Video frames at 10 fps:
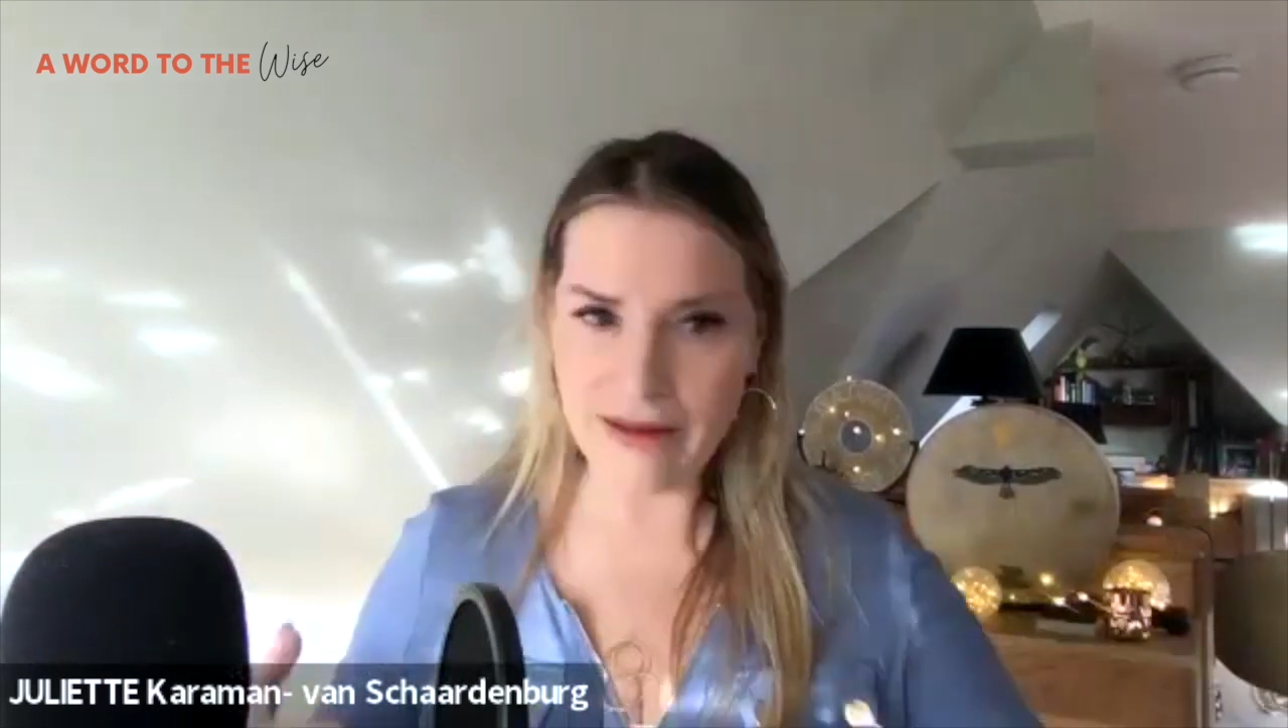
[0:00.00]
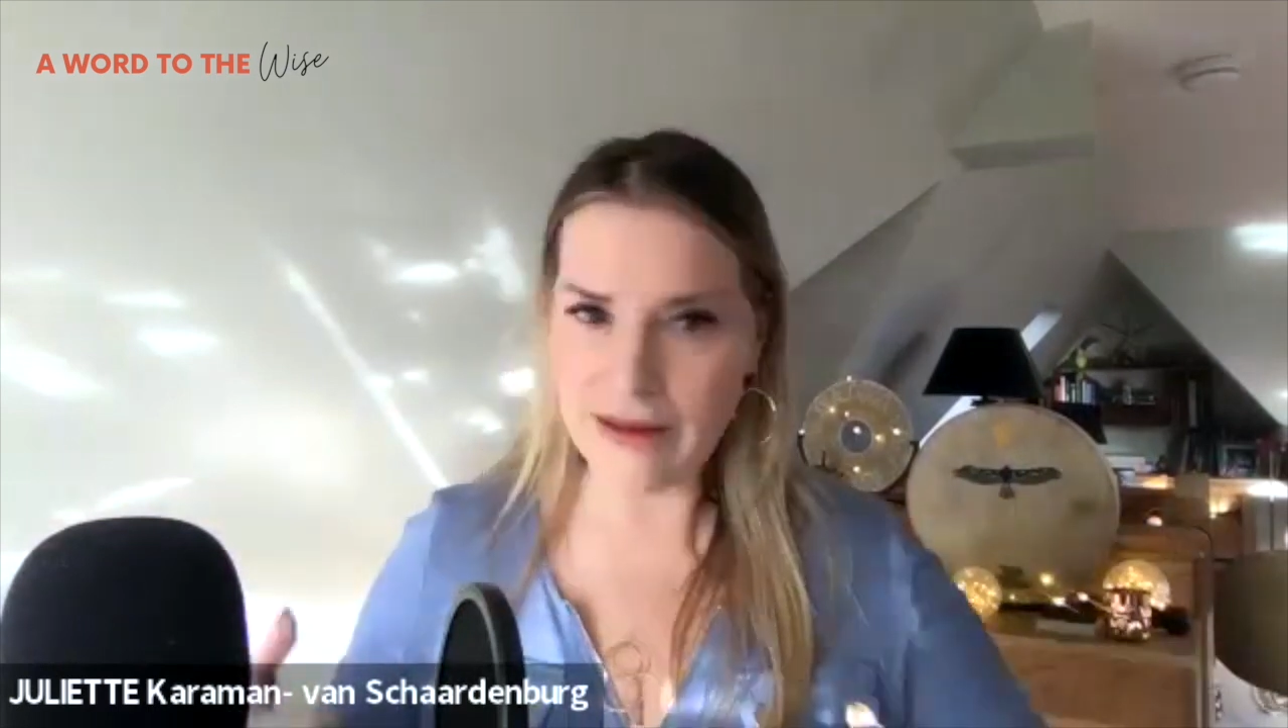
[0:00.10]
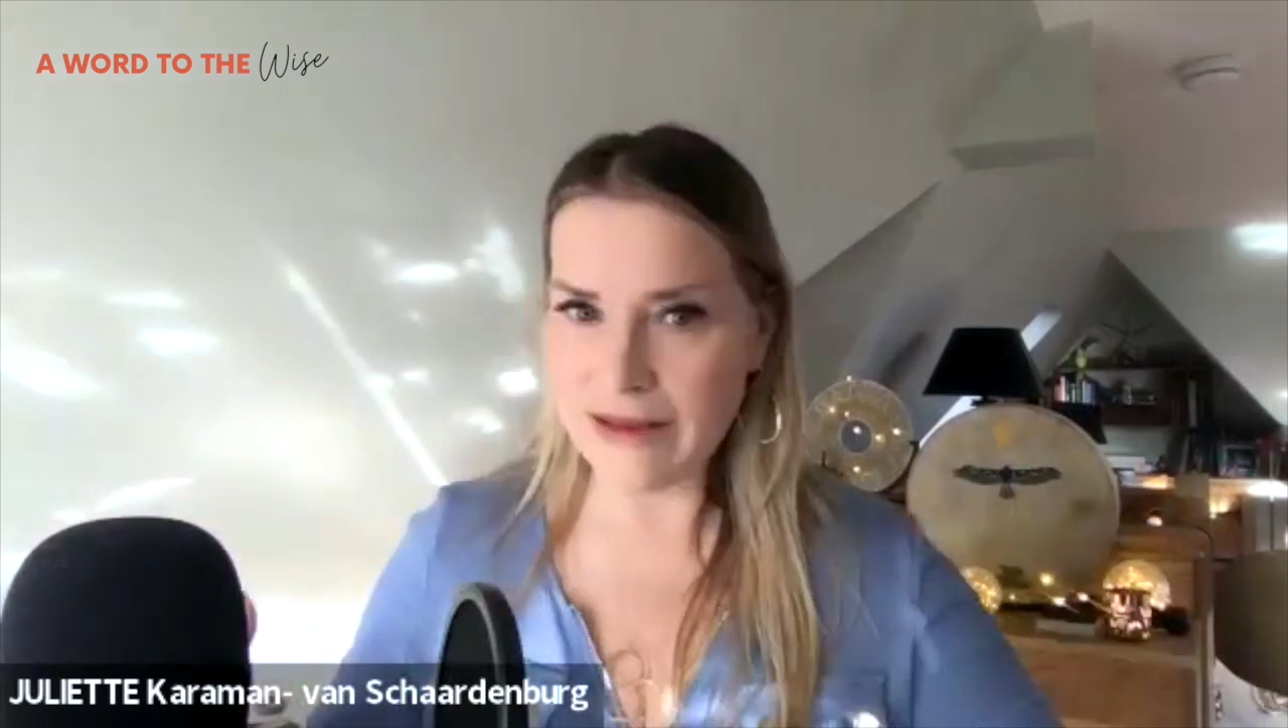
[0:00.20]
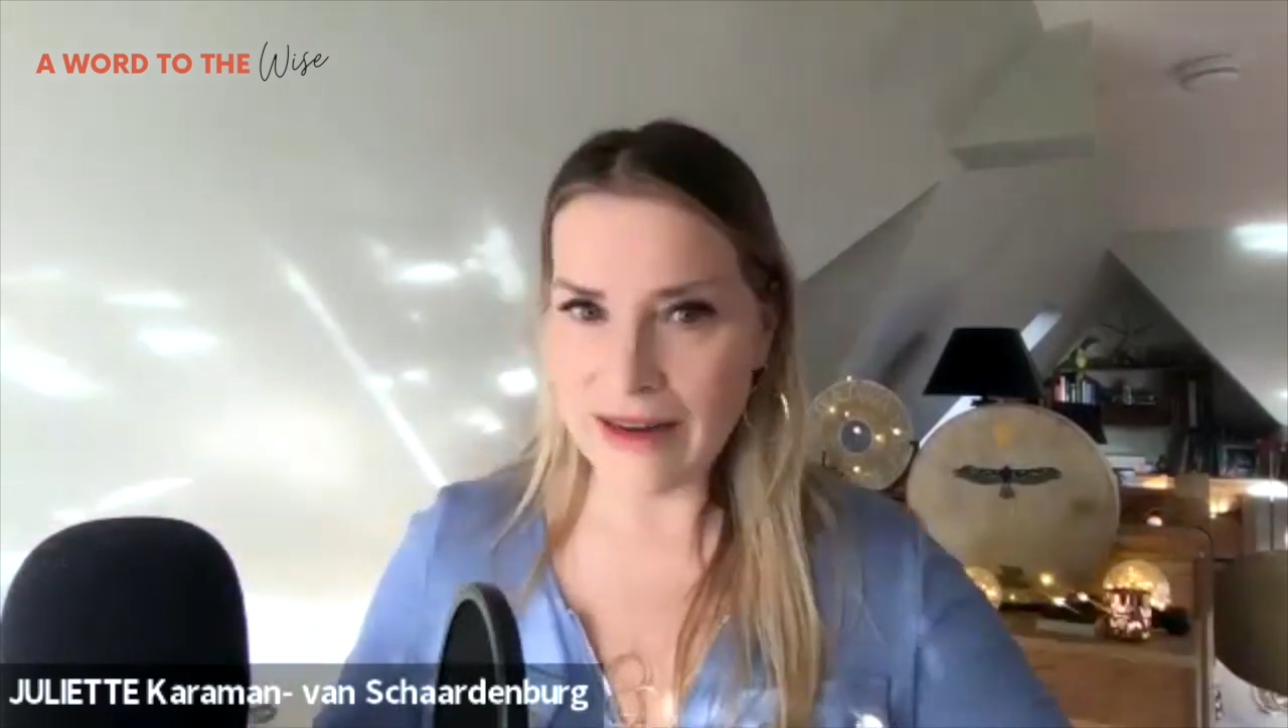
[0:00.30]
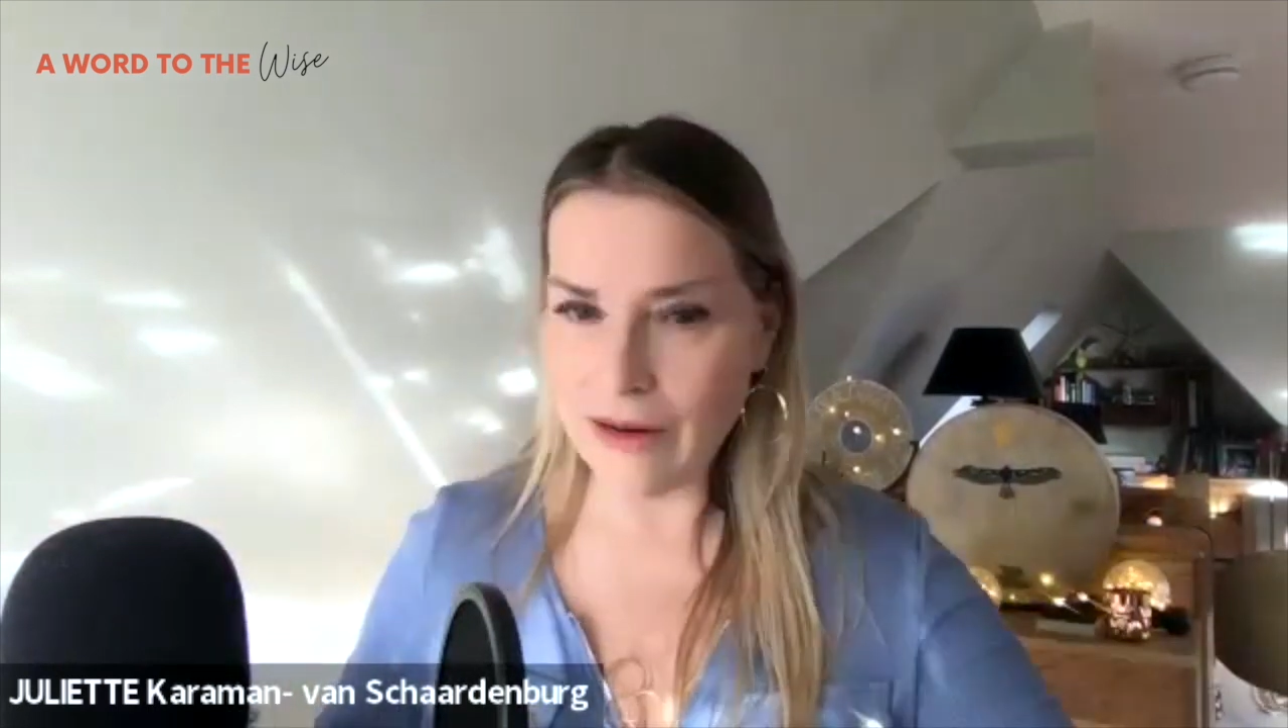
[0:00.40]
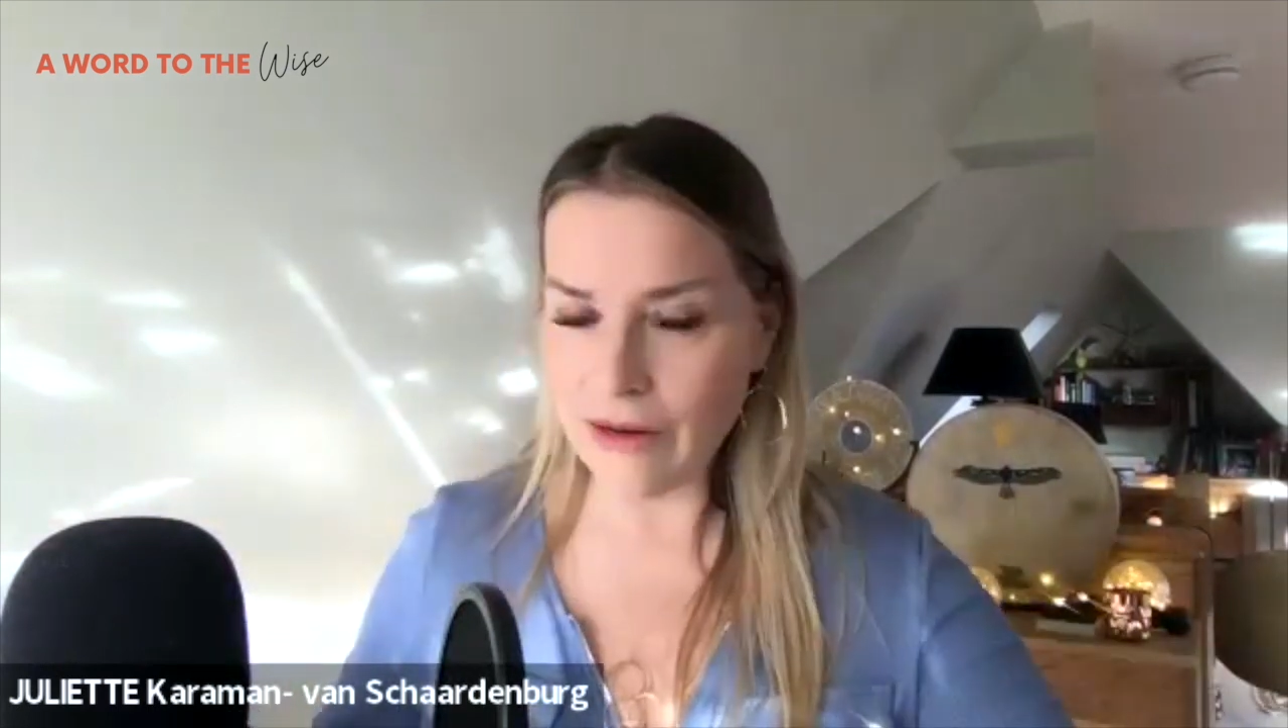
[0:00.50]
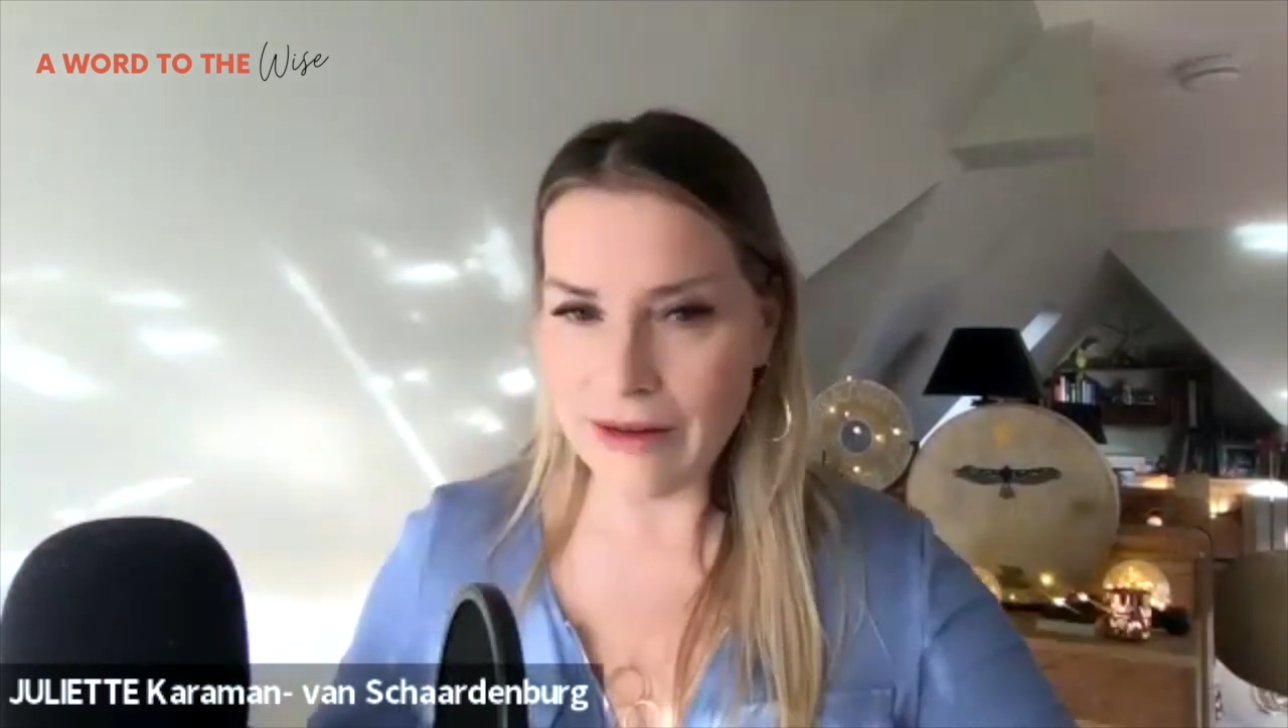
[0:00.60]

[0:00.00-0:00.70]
and you're settled